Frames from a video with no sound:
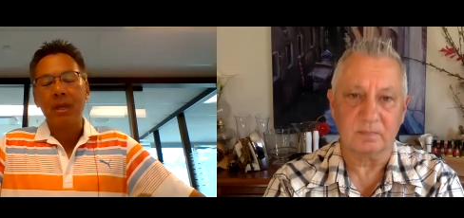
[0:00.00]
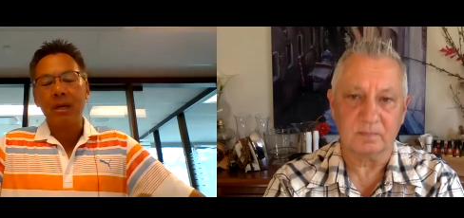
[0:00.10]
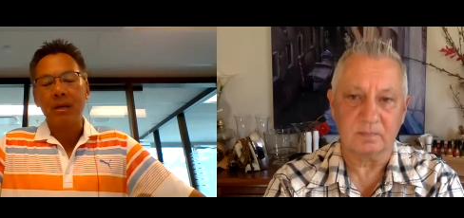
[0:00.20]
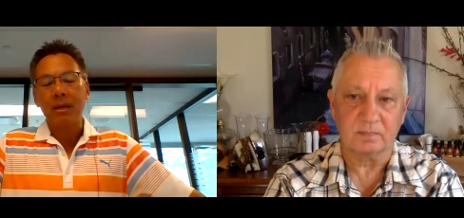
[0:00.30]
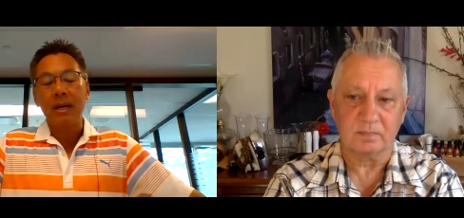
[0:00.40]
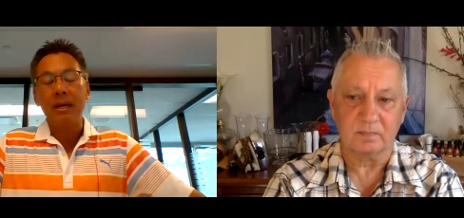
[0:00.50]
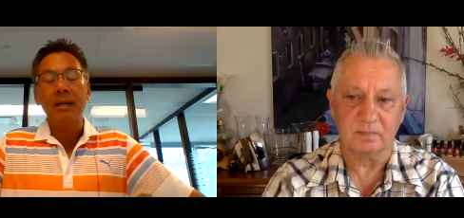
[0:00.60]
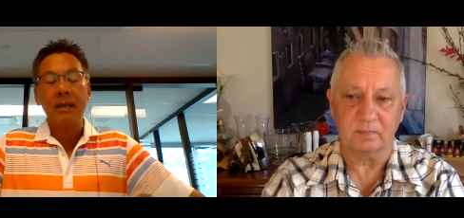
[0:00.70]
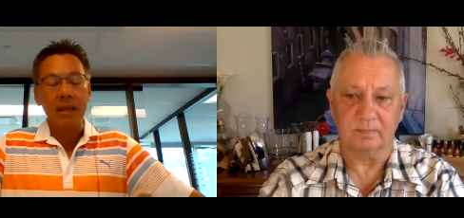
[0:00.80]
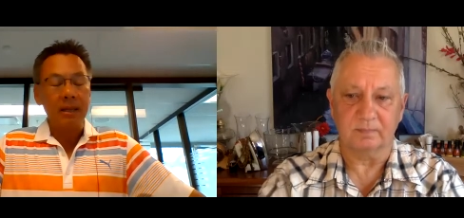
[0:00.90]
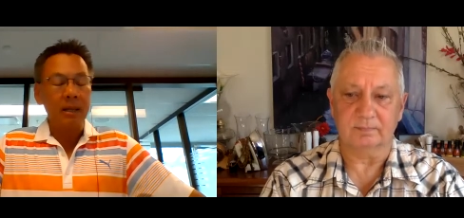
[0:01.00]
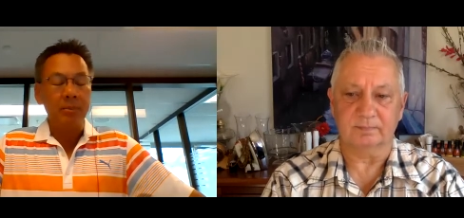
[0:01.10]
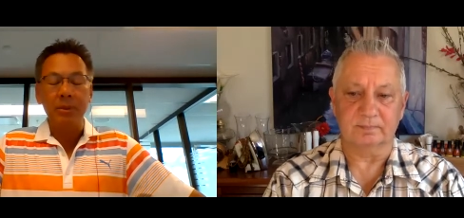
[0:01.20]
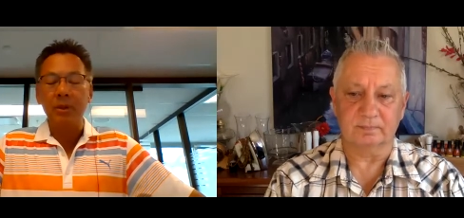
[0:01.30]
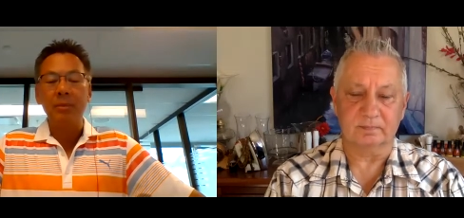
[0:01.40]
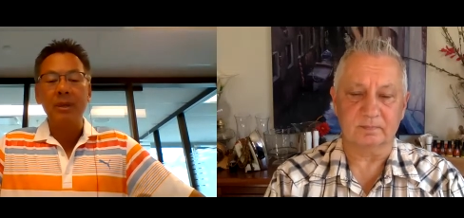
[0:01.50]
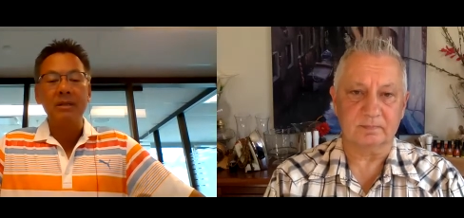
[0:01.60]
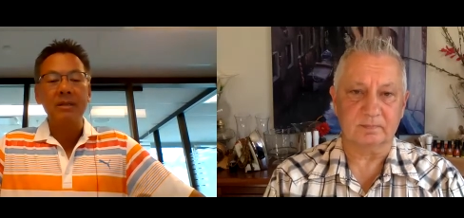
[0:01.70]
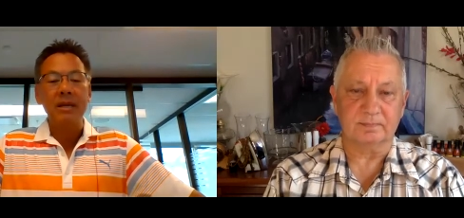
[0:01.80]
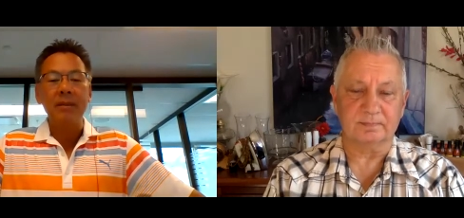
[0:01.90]
Speaker 1: uh, again, purely because
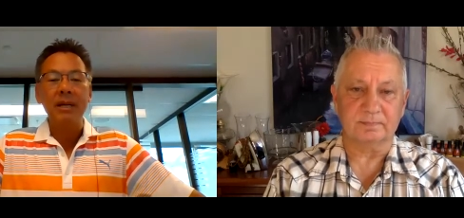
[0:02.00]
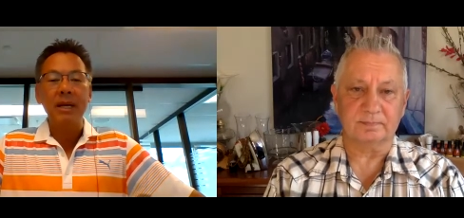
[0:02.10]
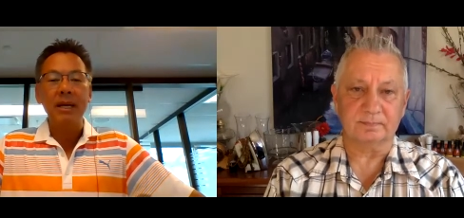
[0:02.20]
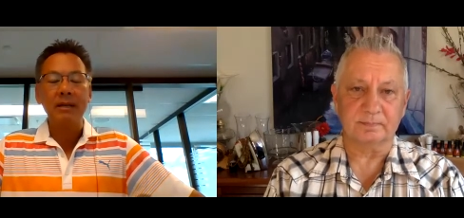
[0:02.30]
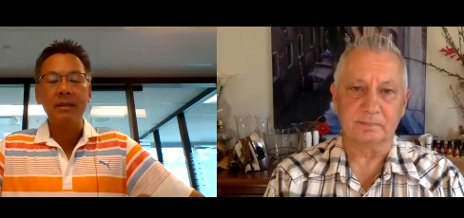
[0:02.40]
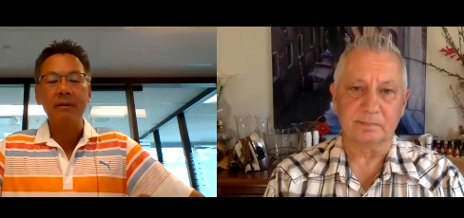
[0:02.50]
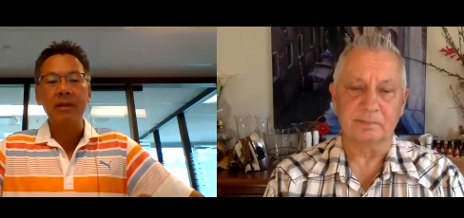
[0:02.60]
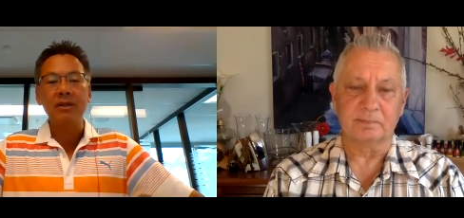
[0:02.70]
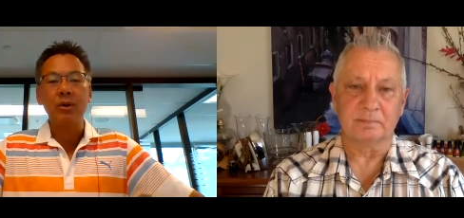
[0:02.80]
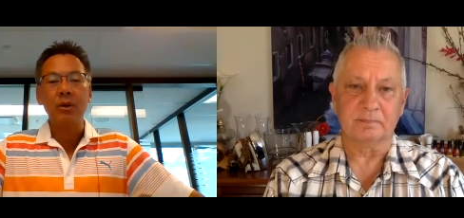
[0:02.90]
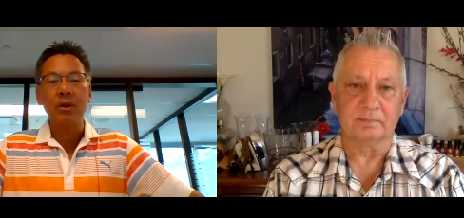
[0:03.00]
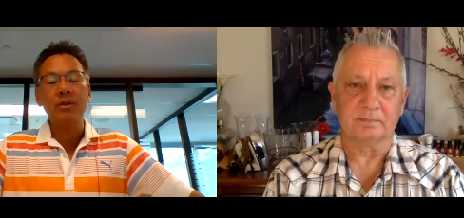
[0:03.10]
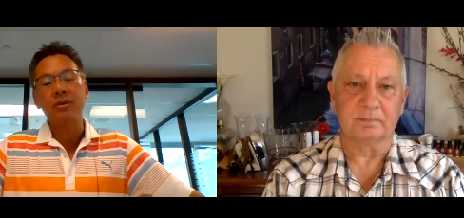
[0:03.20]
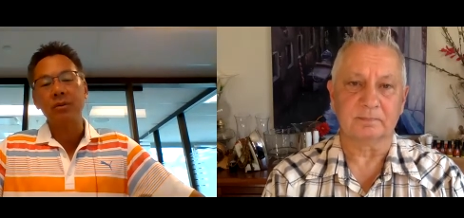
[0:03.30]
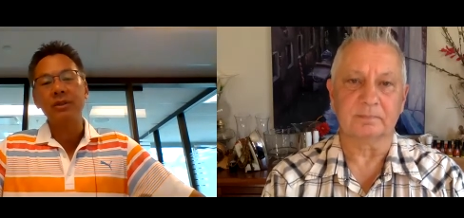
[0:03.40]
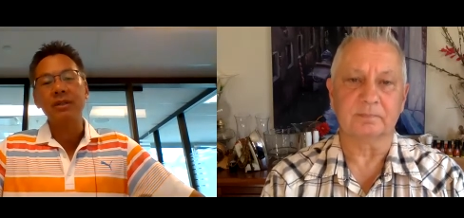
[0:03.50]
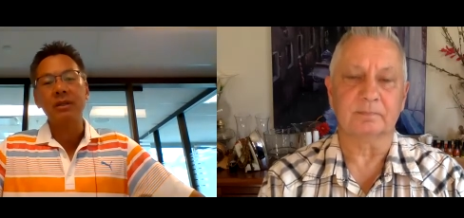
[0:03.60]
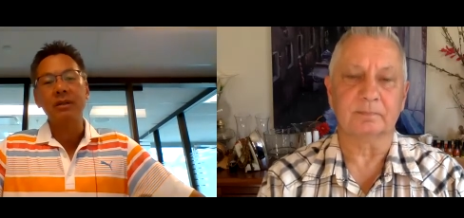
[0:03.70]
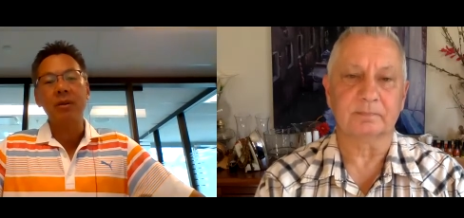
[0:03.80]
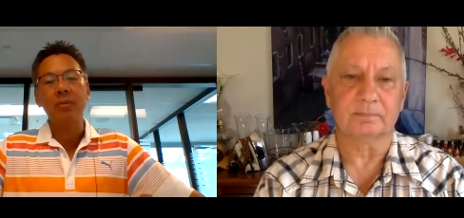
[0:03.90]
of the M&A activity that's going on. So we'll see
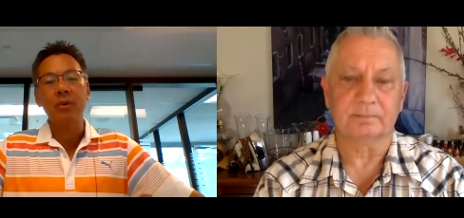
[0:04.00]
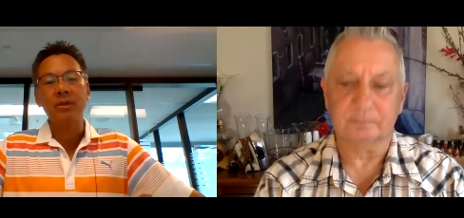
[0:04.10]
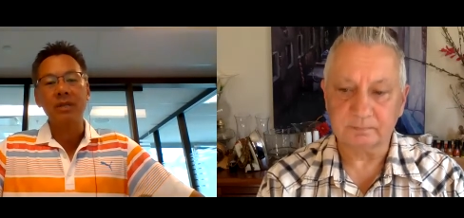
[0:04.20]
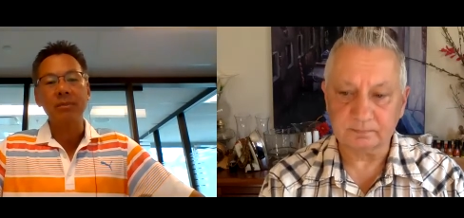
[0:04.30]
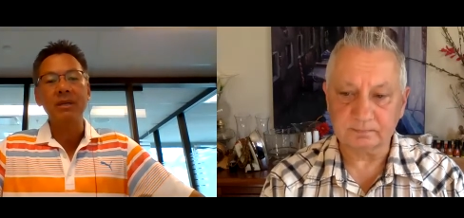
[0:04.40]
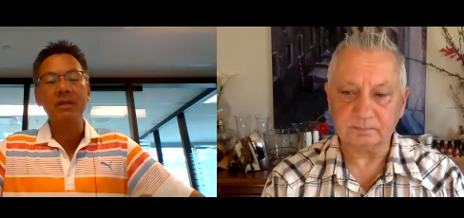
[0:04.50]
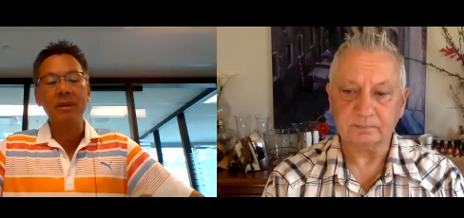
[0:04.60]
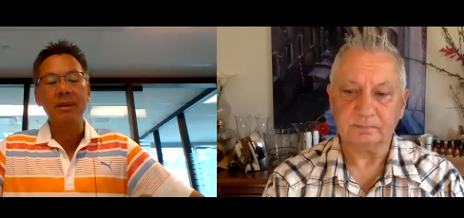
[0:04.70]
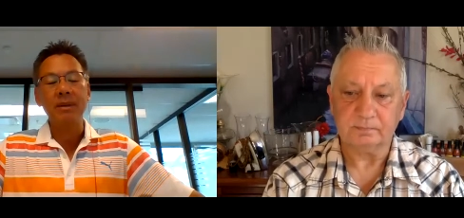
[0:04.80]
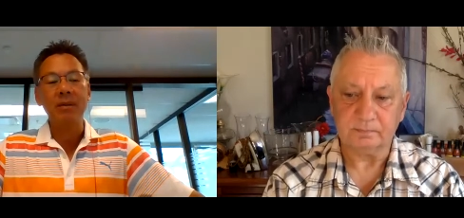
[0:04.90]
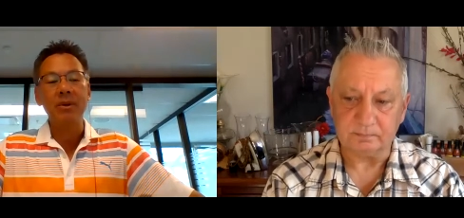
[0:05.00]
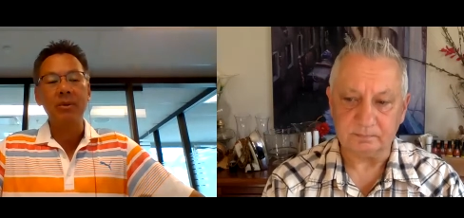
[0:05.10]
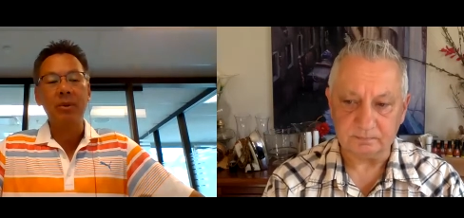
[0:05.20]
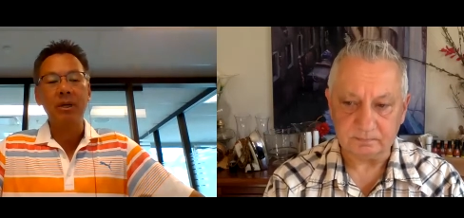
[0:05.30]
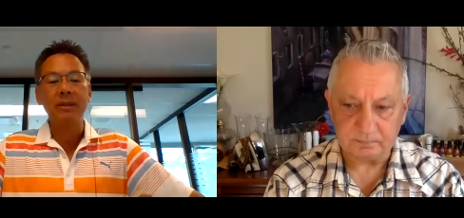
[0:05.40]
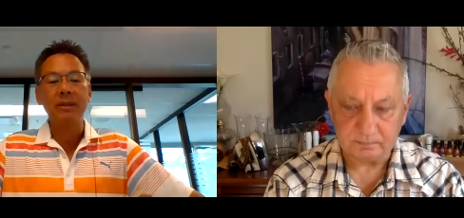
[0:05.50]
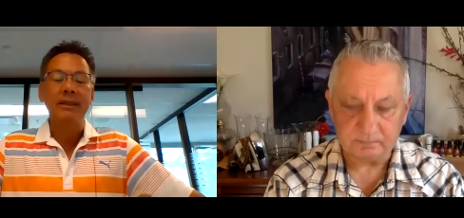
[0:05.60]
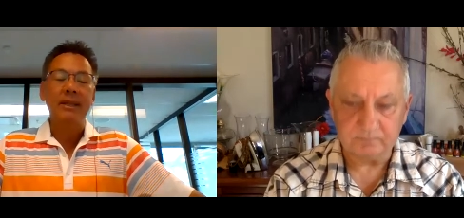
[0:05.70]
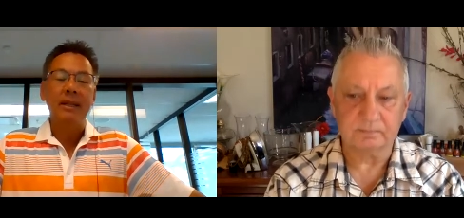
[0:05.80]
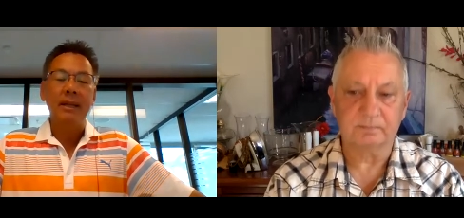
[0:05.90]
a lot more sublease space come on the market.
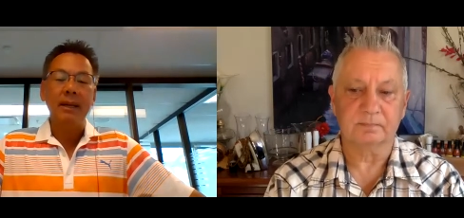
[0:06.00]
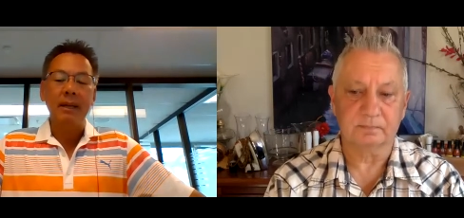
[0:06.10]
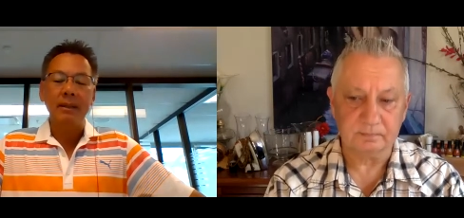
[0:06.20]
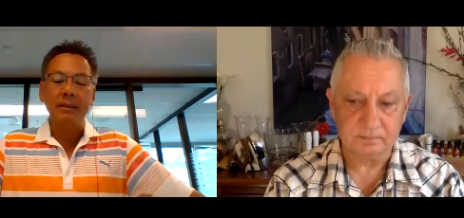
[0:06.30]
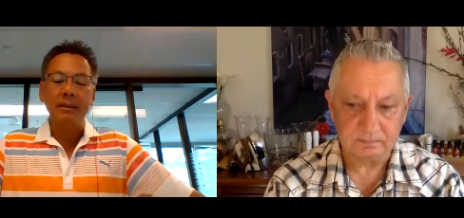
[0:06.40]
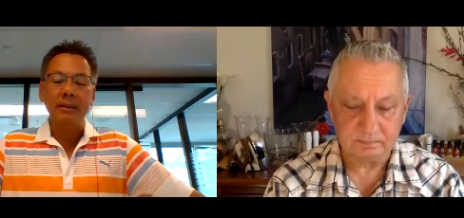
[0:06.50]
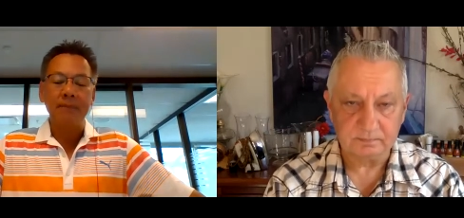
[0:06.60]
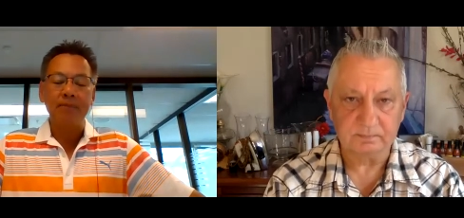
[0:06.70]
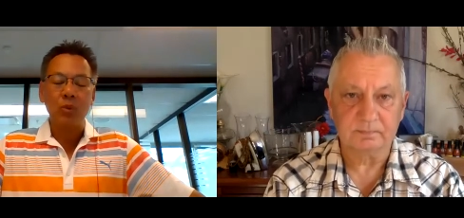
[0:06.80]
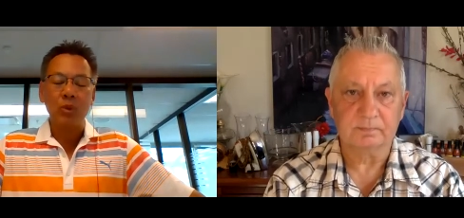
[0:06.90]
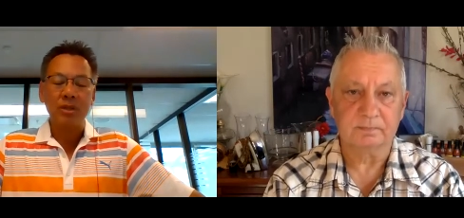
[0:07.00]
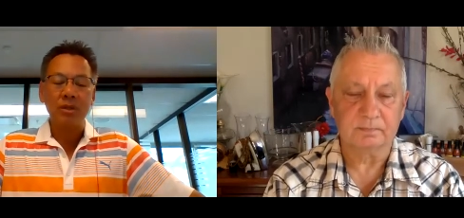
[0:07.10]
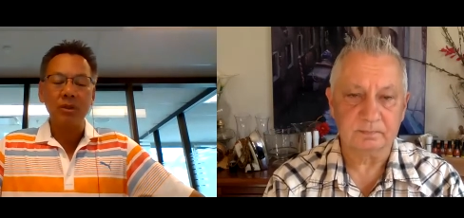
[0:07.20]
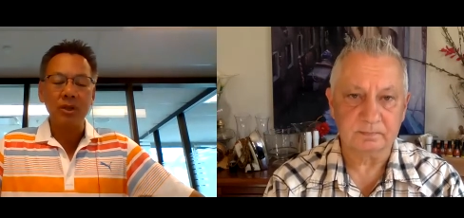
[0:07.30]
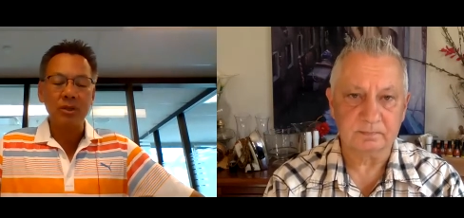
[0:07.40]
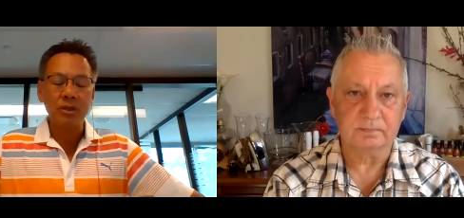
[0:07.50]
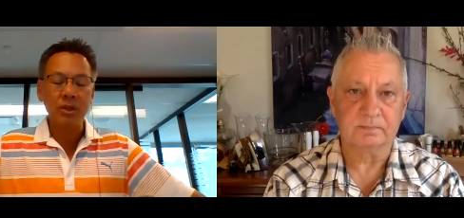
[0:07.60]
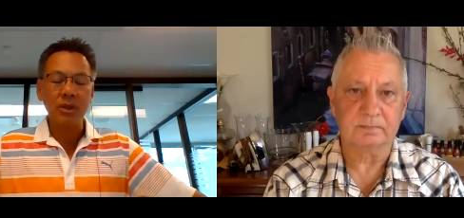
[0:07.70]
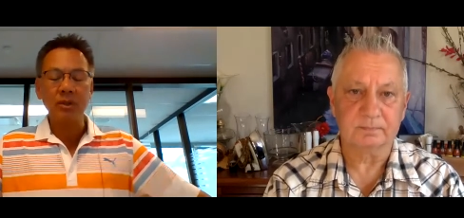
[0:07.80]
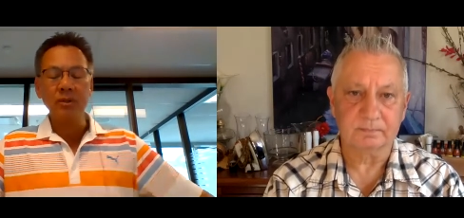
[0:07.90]
And um, we're still not,
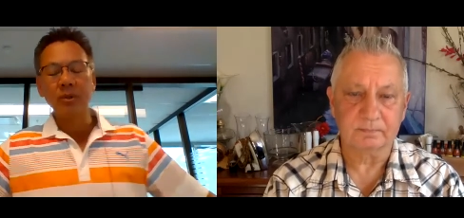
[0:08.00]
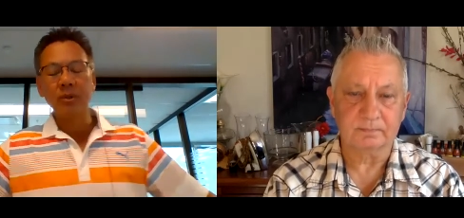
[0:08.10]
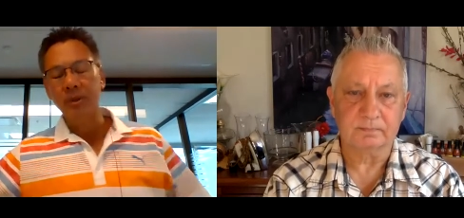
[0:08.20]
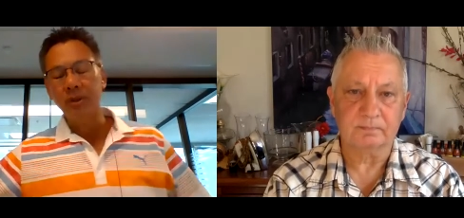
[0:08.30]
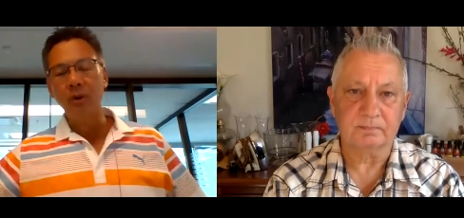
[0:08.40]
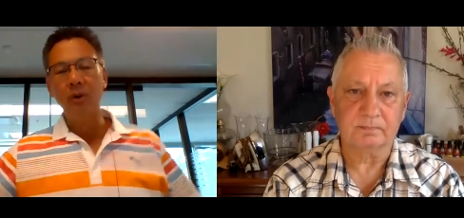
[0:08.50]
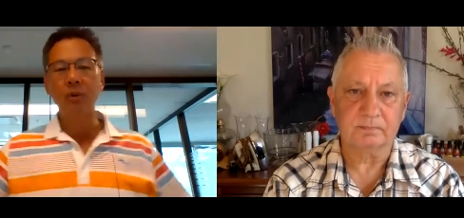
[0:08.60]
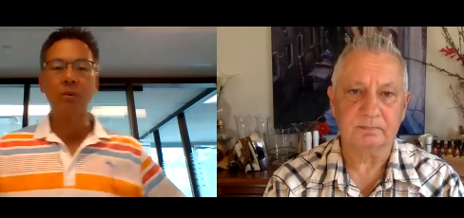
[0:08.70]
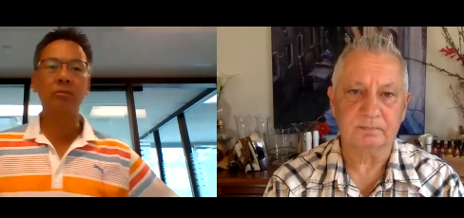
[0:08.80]
sure. there's really no